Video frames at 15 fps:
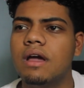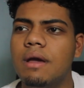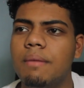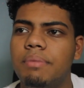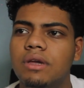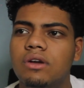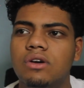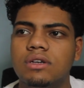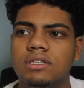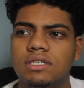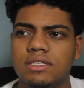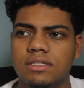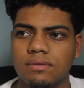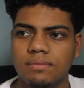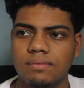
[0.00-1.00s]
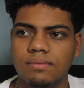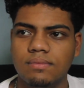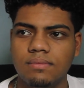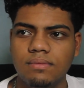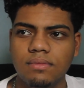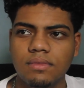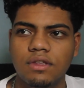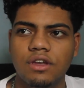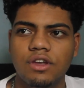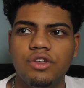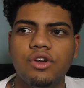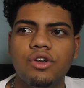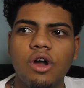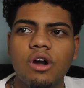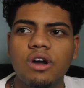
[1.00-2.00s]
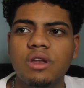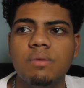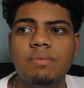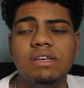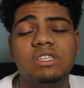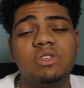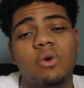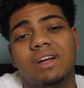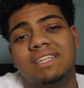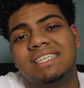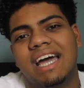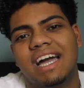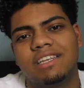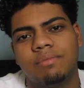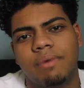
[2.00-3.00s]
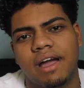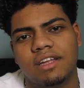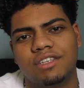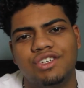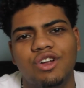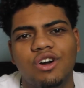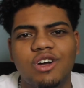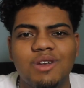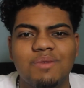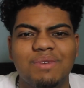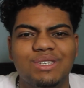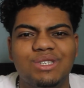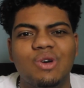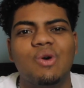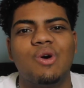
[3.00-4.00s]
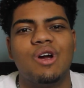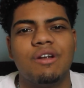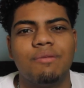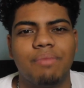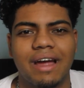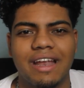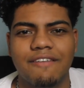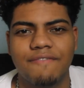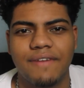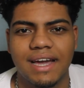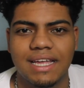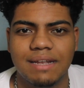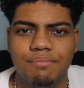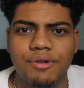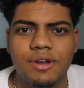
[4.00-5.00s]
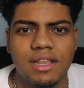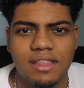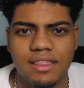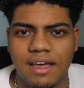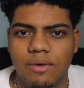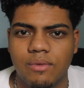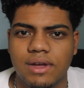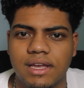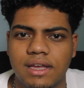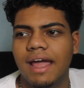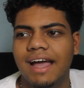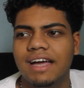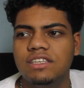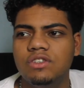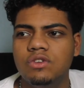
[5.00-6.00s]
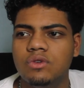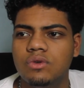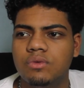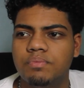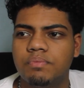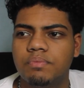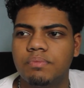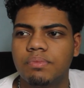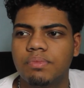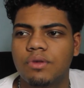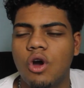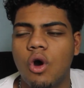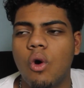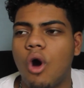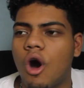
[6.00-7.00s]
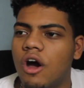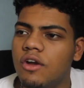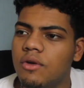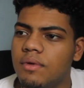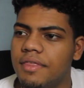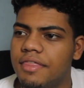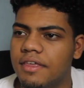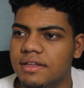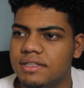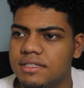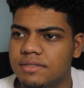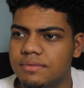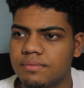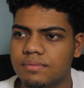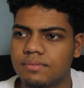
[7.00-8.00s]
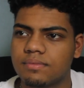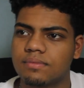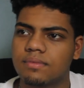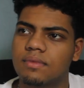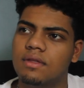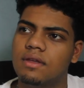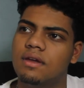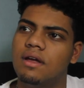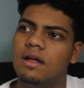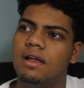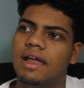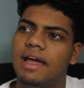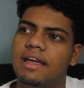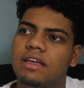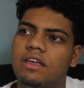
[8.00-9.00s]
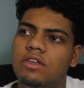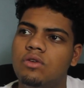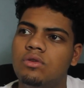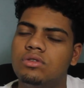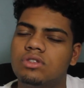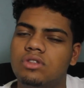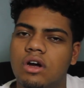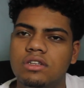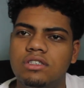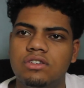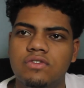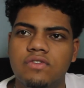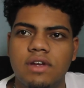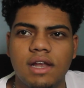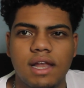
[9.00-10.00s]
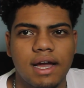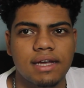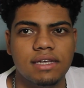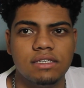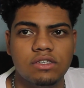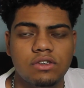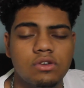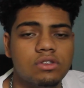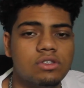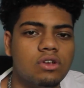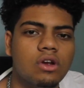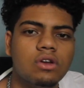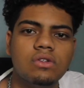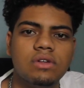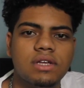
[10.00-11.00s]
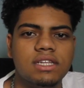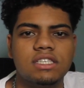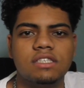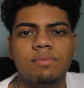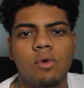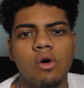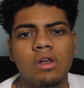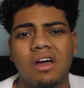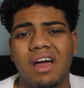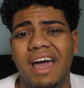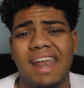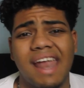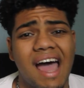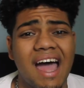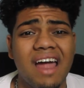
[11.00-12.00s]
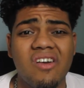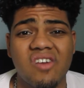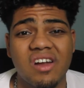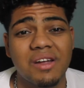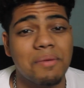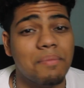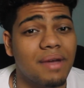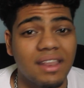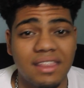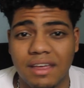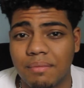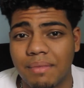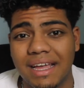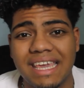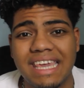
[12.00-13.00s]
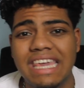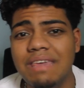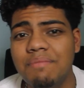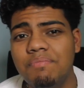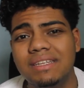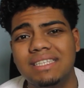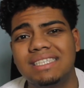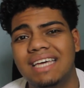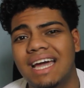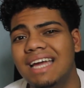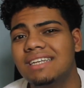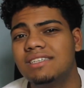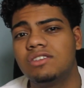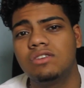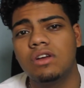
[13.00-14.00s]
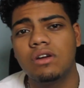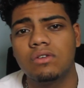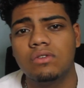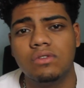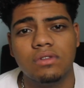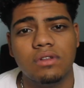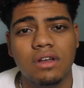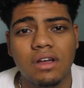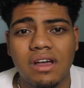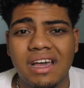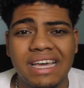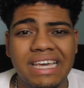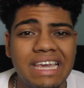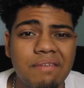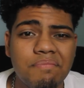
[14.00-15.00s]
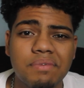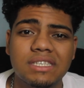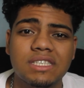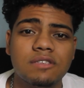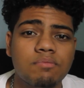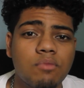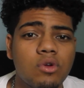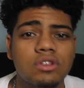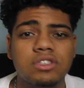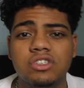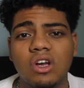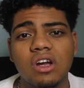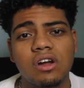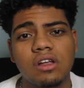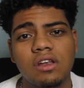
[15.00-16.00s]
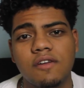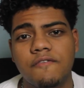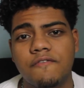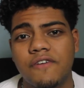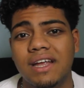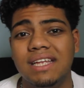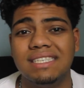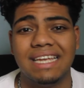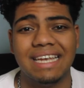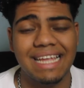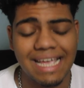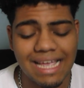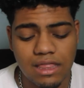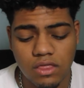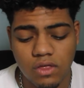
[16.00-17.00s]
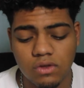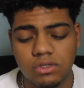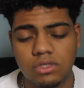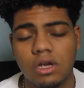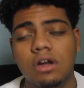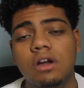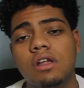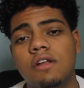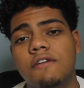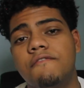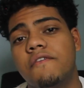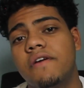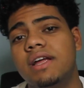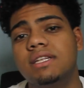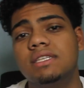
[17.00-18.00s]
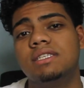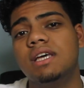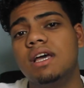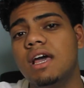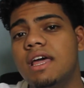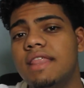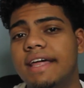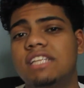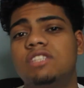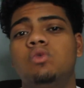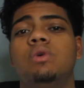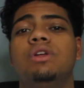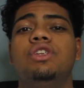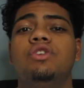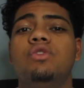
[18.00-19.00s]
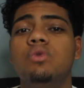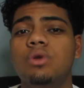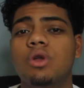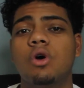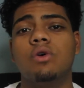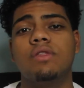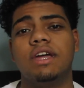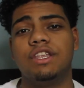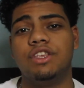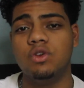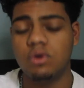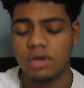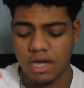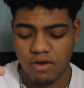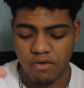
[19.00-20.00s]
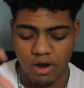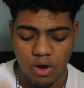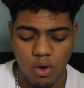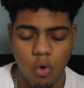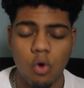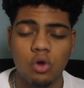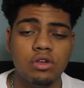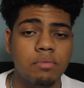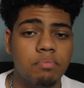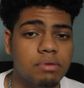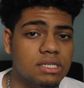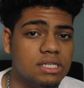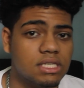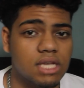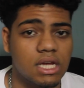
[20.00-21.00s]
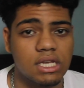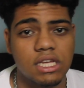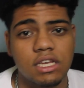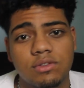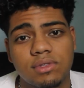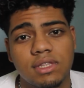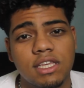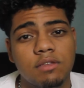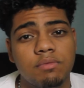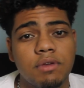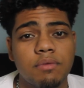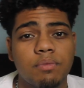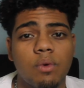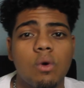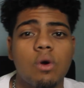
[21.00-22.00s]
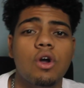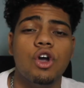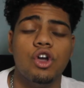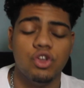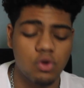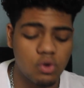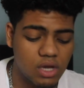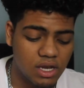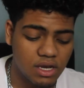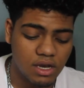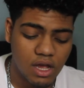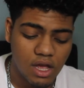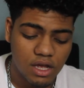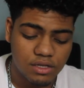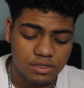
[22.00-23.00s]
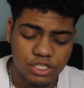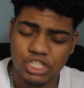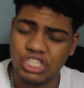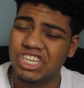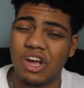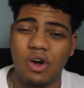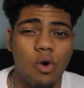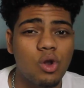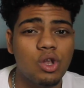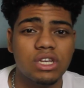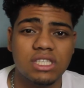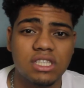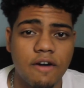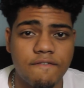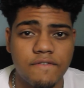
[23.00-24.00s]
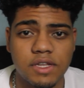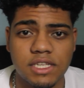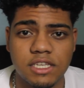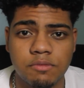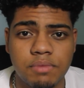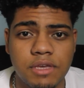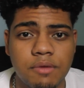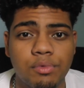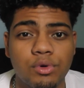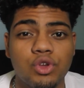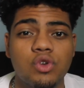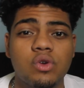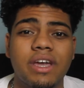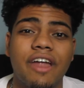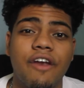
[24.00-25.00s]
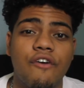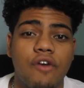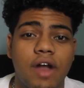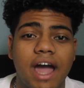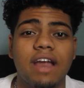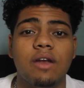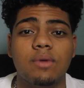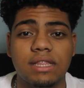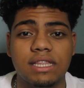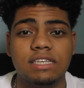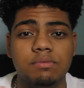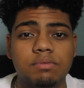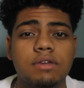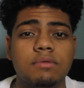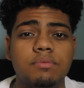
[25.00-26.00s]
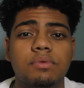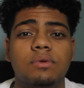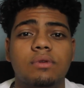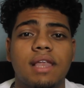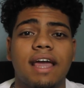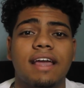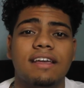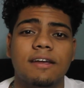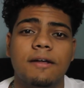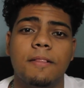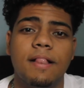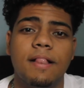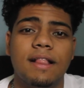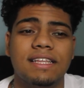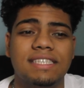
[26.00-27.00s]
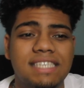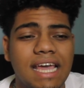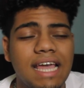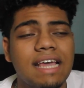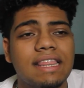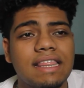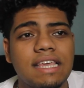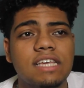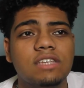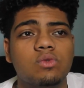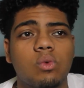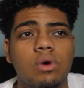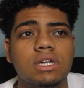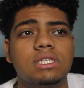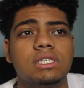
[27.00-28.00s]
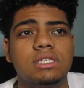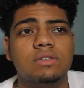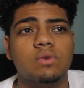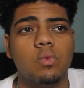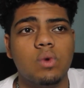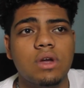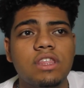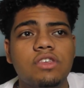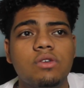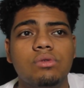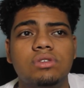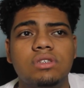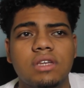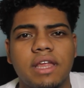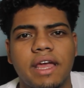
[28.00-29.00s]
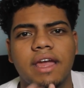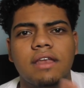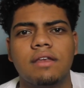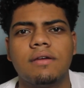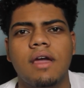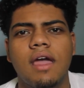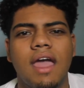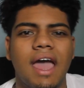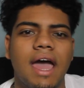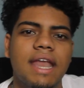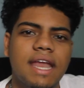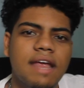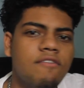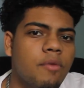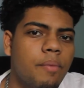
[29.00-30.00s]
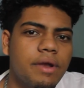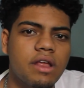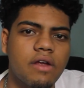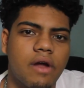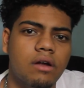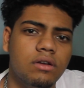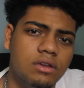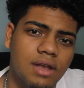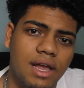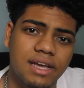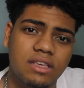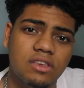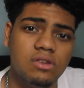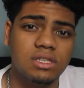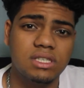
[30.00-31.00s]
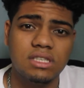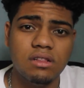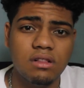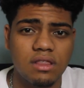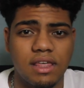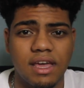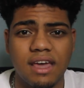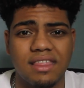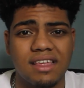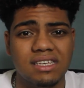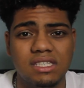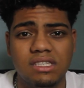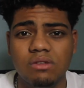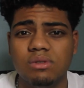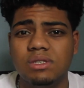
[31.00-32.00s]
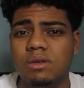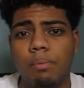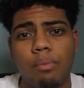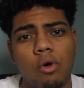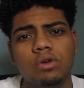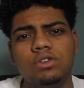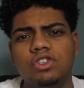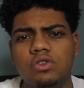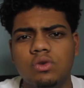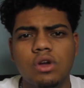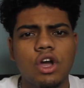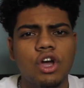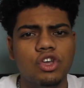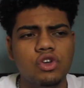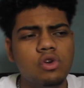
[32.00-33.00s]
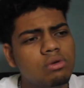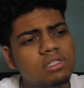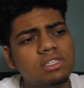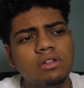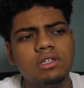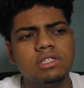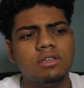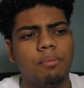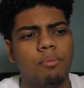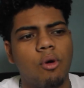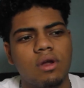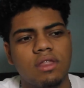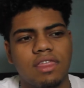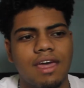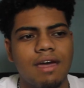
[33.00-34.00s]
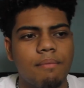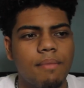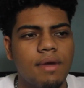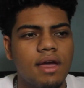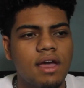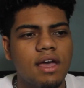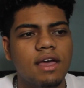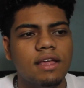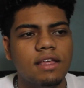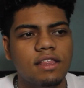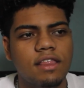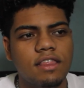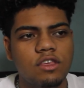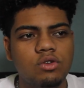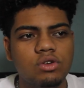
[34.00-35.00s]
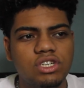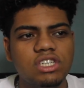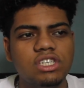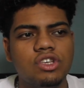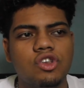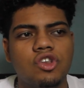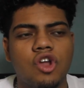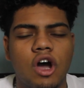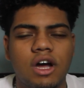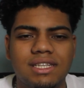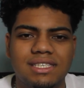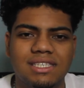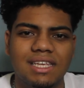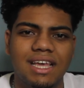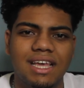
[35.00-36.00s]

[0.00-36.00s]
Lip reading: because you're not going to be so attacked by it. You're not going to be so hurt by it, if I can put it in that way. As you go on with it, like, you start to realize your circle gets smaller, and I recommend that, man. Keep a tight circle, keep a small circle of friends, and in those circle of friends, that's when you know that you can run all your business ideas with these people, you can share all your stuff with these people, you can ride with these people. Like, take these ones with you to the end, and everybody around you, like, you're still there, they still support you, you still support them, you're just not